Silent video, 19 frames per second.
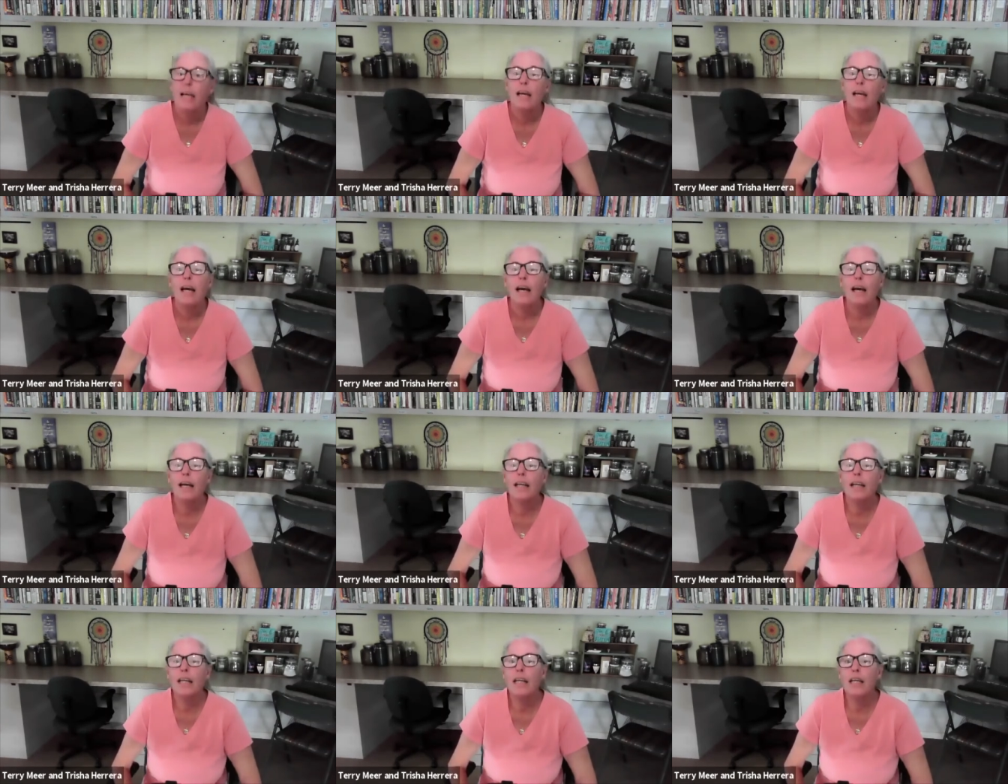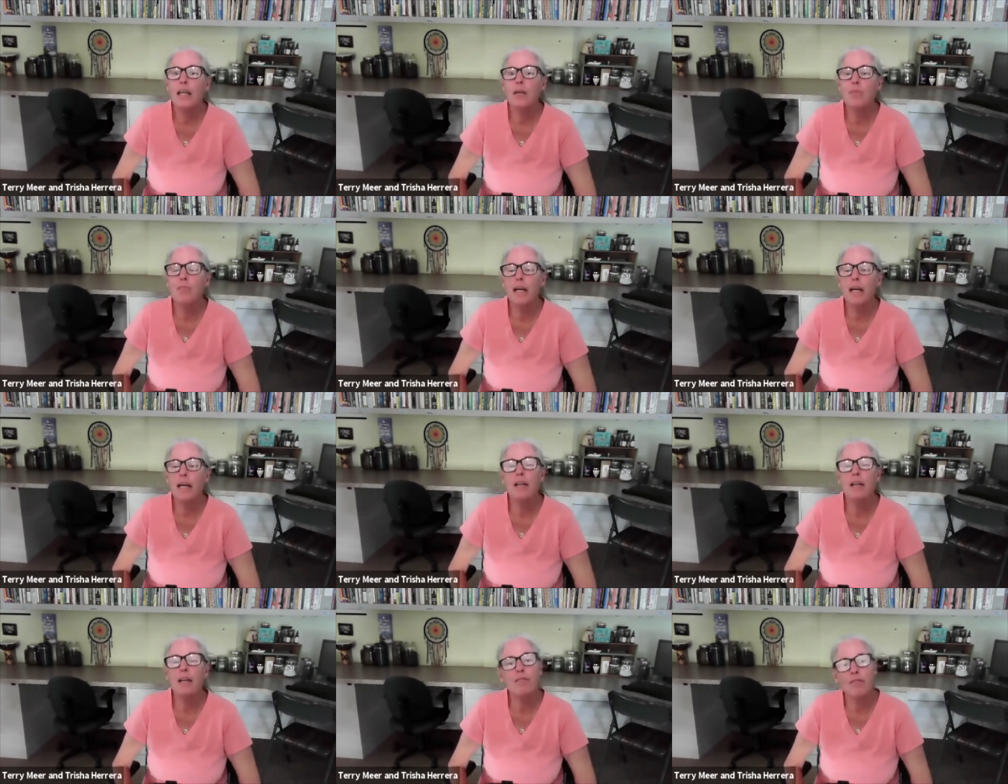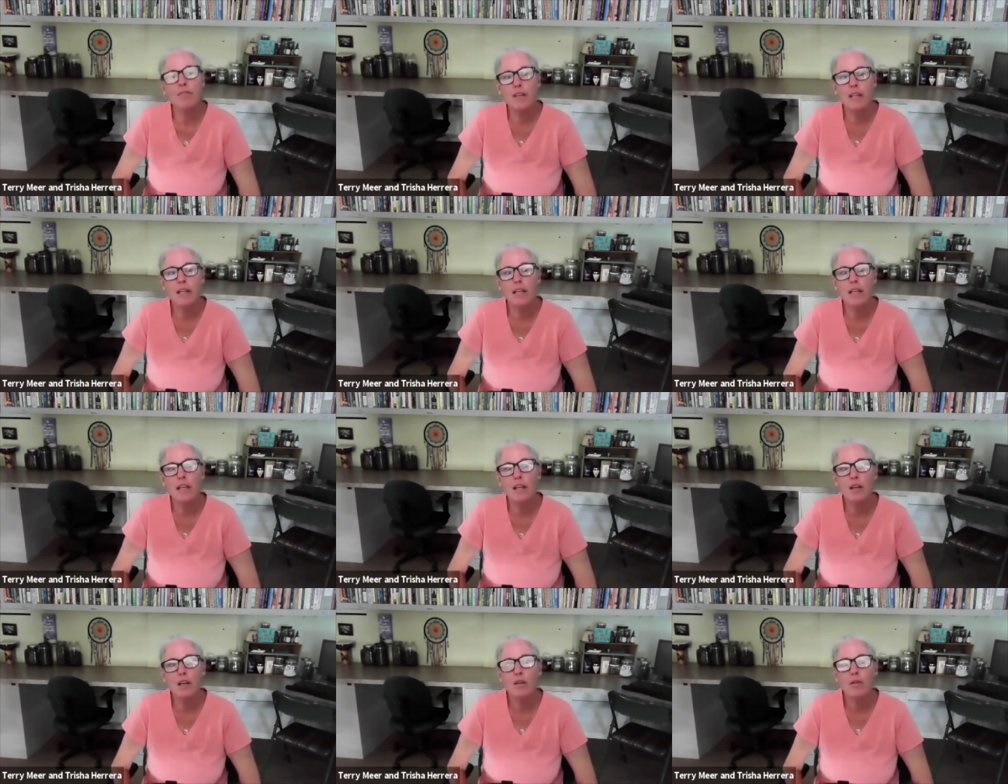and he made a
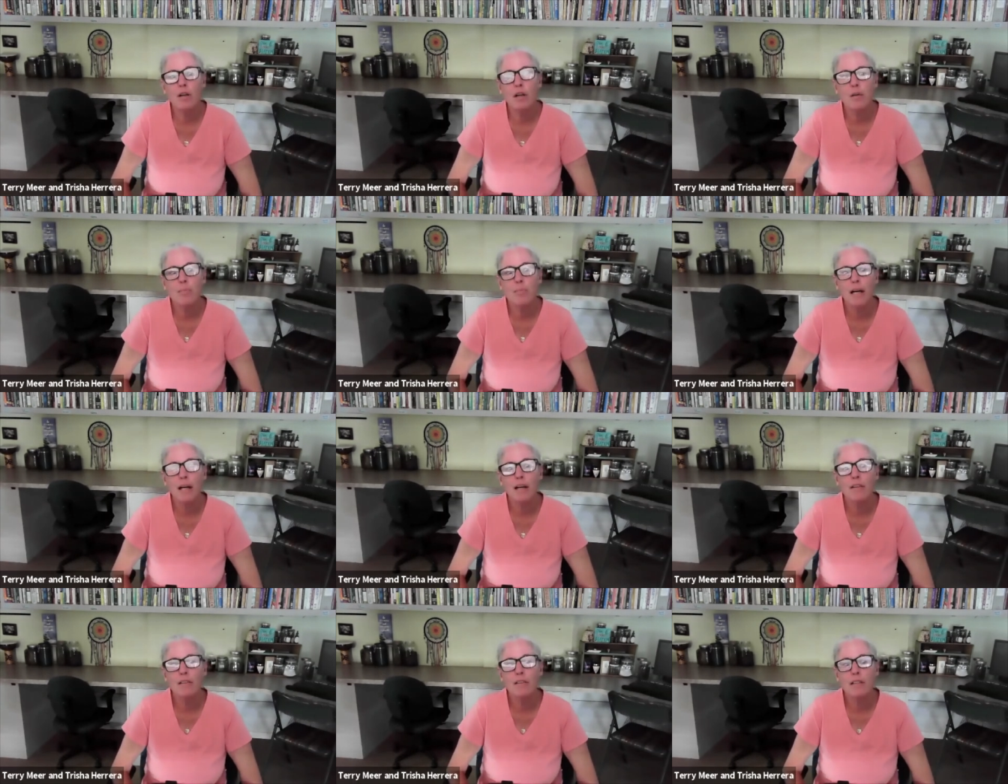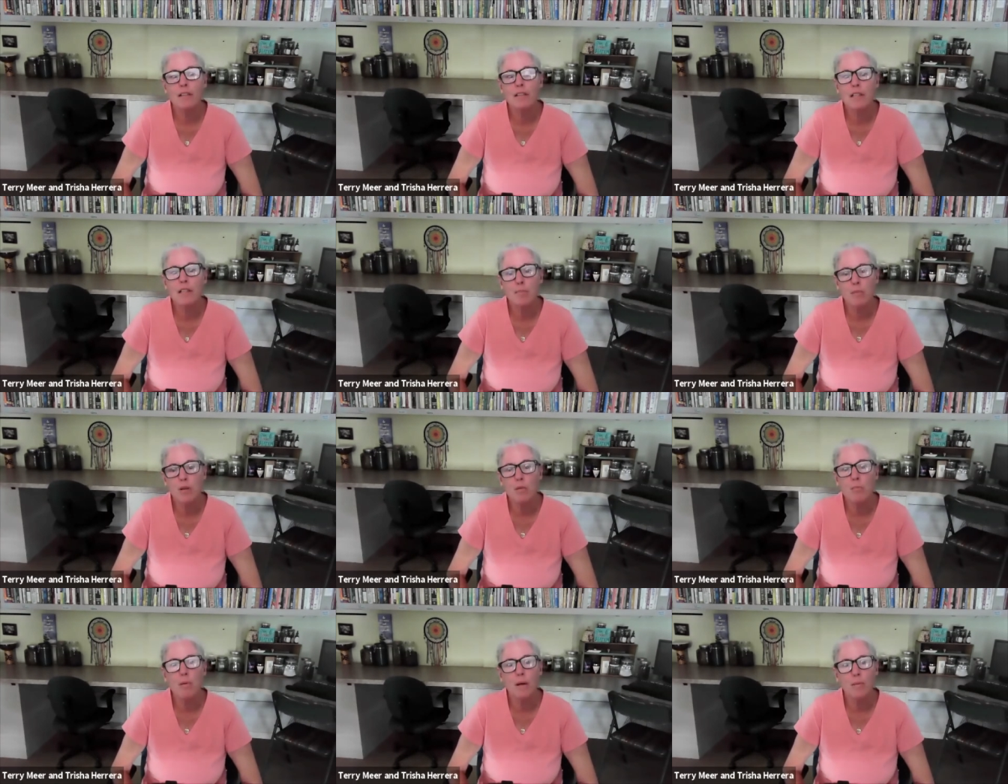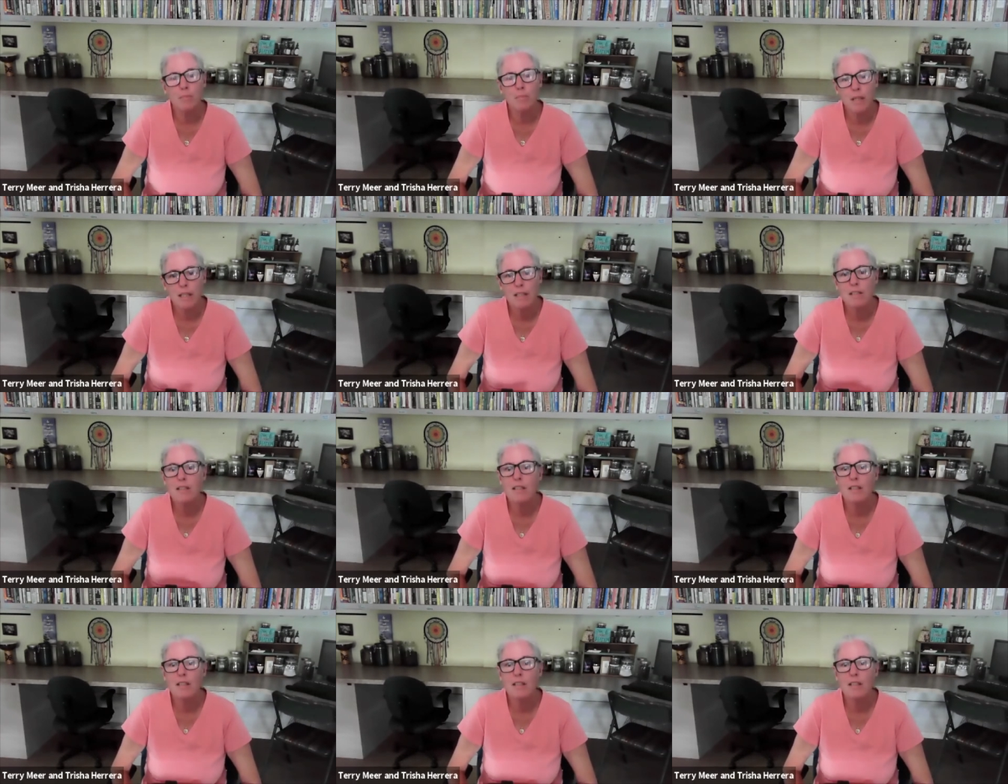video about the Seminole Pumpkins,